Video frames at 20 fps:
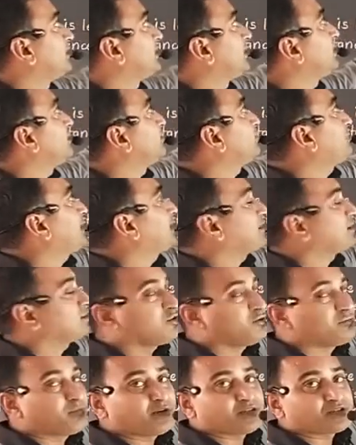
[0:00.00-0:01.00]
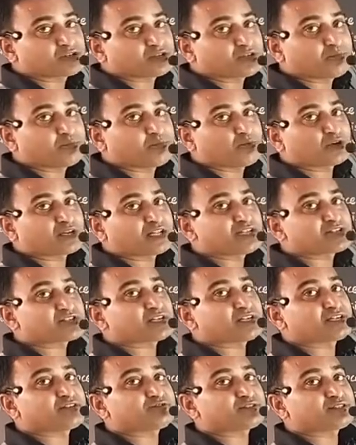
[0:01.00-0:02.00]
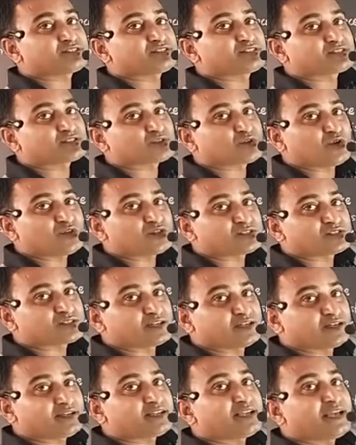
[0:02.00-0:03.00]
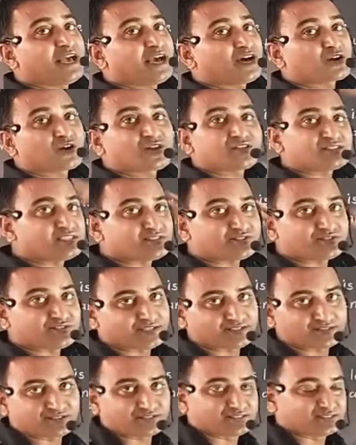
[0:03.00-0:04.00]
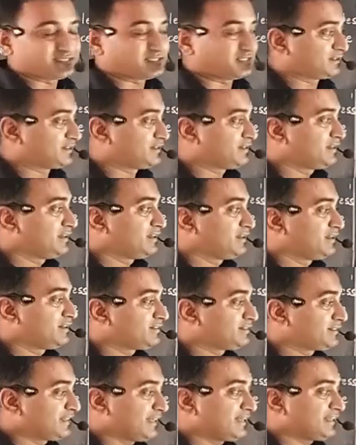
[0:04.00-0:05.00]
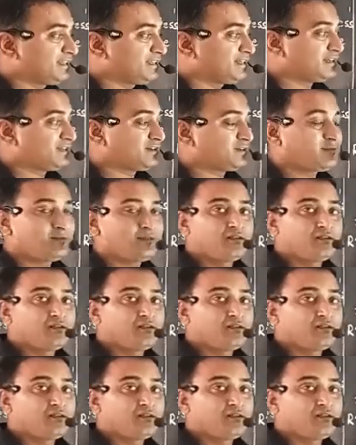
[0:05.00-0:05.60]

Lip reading: In parallel combination, potential difference is constant across each resistor. Then here